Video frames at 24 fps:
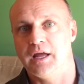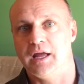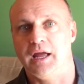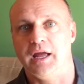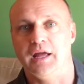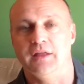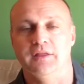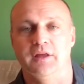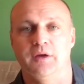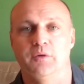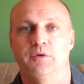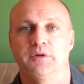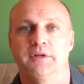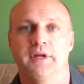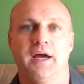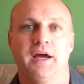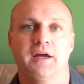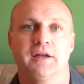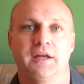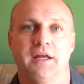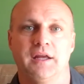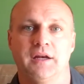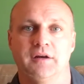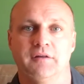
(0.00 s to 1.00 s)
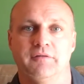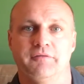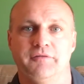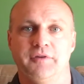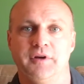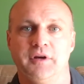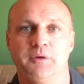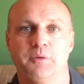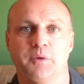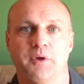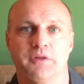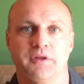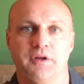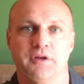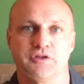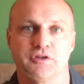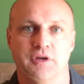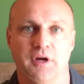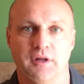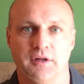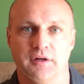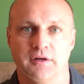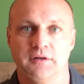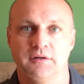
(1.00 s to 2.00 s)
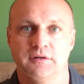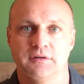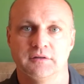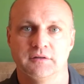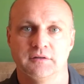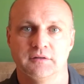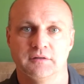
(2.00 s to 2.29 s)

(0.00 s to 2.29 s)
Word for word: and they will not interfere with each other.